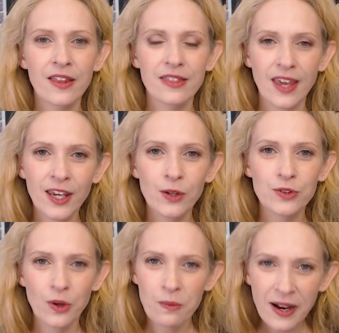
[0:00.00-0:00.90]
Thank you
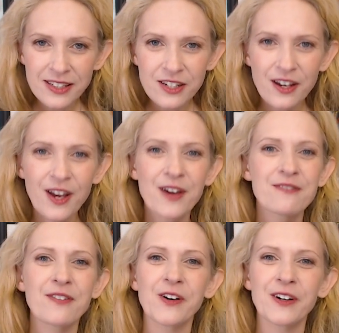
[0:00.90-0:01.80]
so much
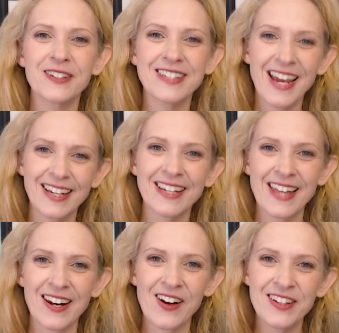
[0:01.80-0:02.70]
for taking
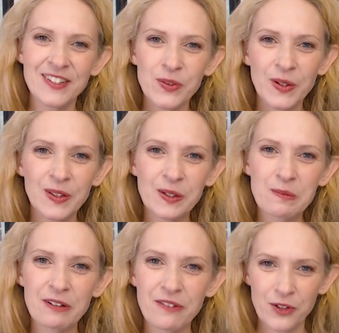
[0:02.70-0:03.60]
that on and doing a little
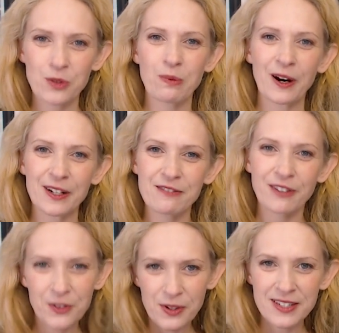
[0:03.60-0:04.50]
bit of third-party
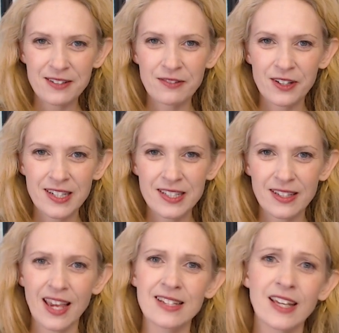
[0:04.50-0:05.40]
fundraising for us. I
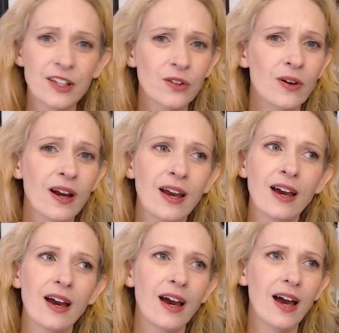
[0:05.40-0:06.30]
can't tell you
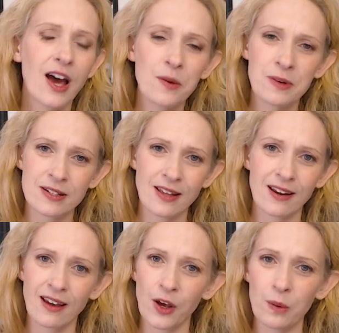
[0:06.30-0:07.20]
how much that
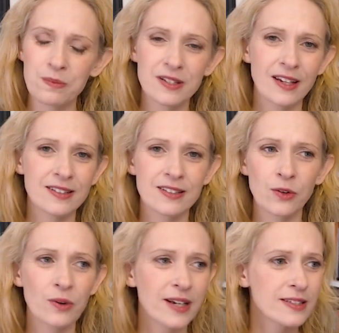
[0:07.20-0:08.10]
helps. It's so
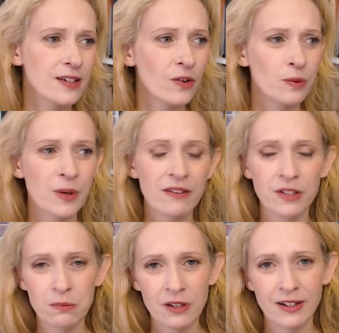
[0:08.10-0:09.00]
great to know that we have a
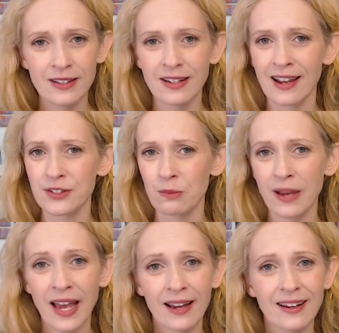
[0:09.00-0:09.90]
community that has our
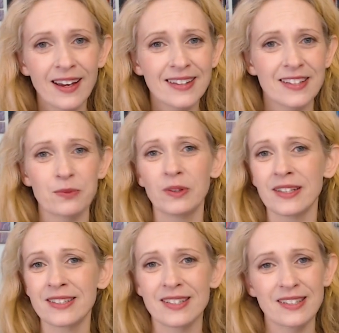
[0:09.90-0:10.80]
back, that's
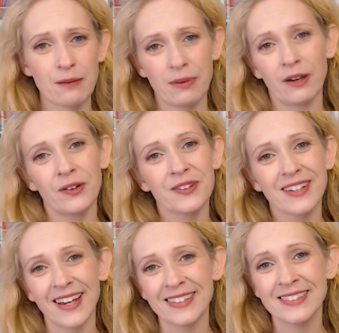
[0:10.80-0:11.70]
willing to step out
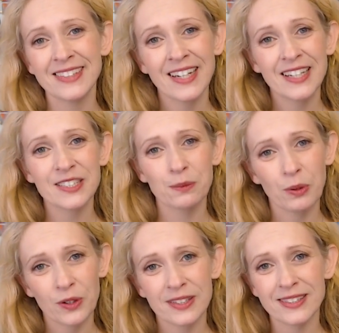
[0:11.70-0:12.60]
and
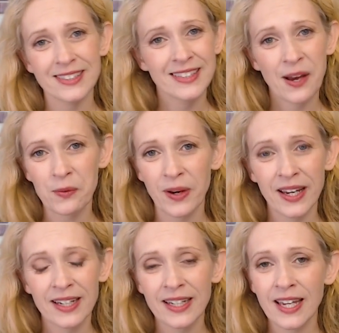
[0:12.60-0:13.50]
support us in that
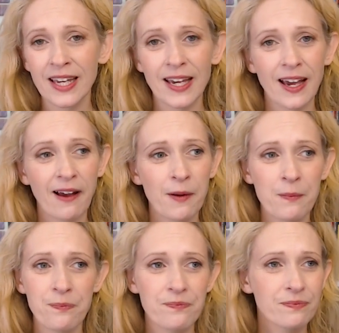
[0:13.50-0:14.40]
way.
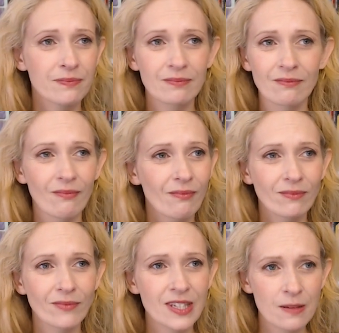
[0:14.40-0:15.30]

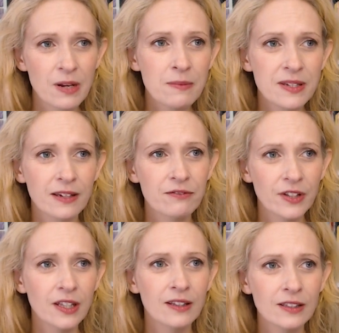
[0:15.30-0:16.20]
Sometimes it can
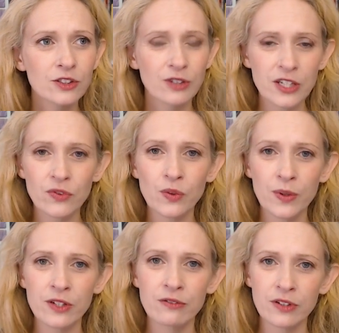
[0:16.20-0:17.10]
feel a little stressful
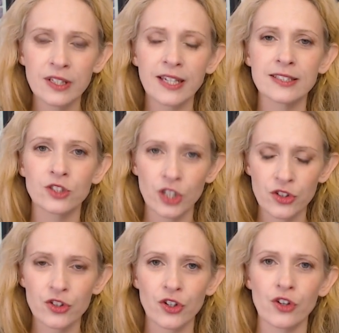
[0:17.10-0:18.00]
when you feel like it's
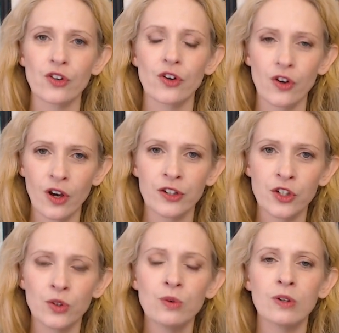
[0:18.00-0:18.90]
just on
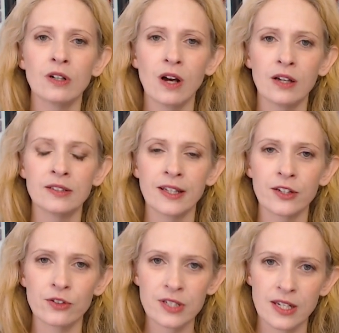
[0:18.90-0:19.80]
you or on like
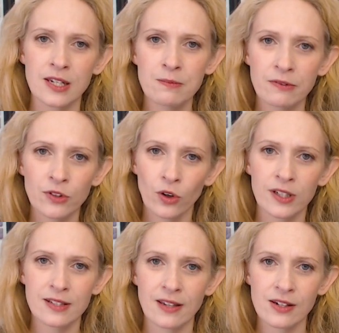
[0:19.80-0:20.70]
your team of the
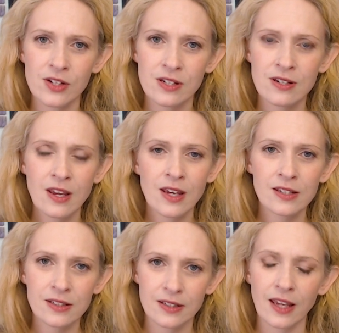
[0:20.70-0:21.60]
organization
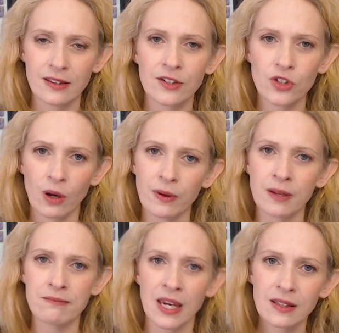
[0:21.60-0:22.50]
to get things going
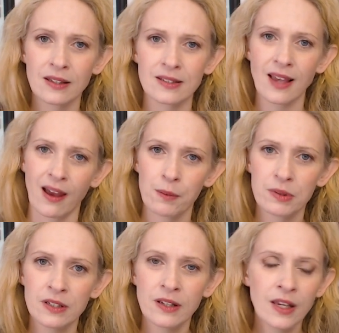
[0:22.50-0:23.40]
and make things
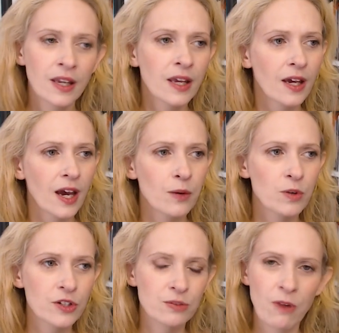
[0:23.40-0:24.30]
happen.
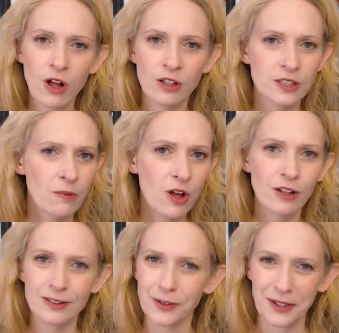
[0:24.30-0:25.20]
We're a
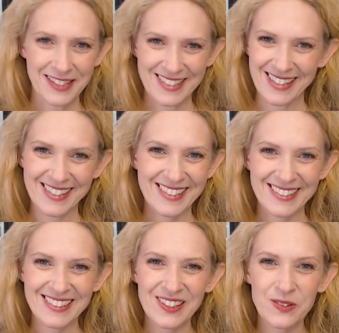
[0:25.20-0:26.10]
small
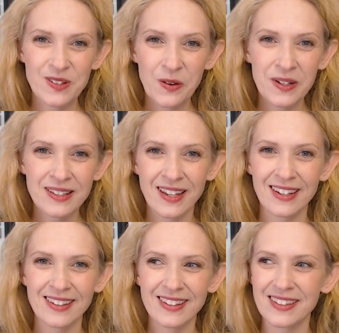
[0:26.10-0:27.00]
organization, so knowing
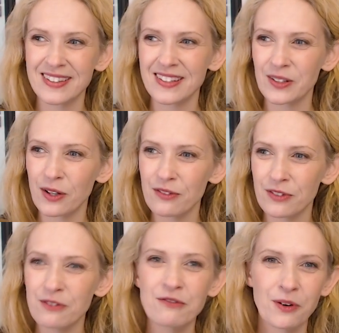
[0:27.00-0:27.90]
that there are a
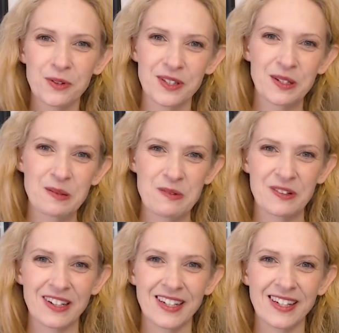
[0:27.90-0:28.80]
few folks in the
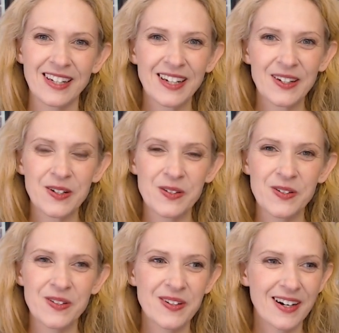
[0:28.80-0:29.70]
community
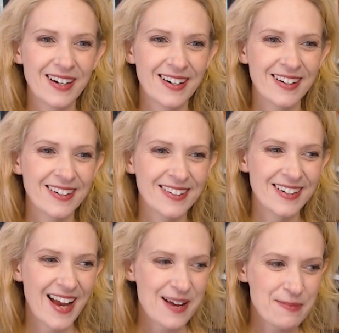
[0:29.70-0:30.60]
who are
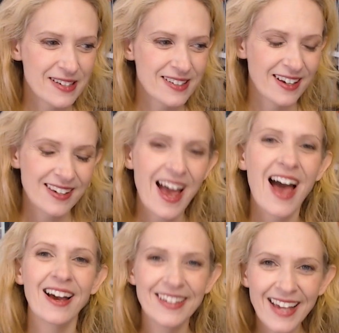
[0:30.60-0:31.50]
happy to say,
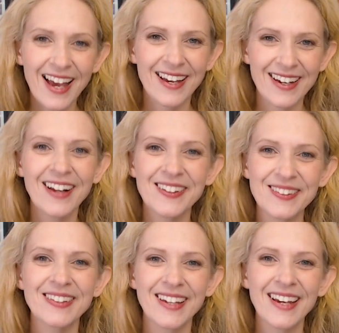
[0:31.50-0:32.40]
yeah,
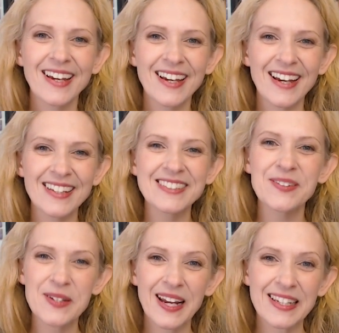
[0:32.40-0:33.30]
I'll see
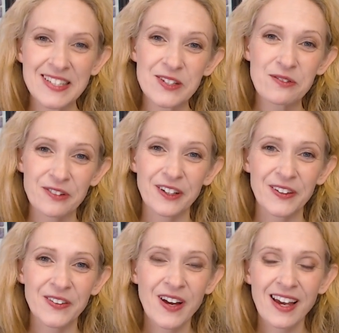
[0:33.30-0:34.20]
what I can do for you.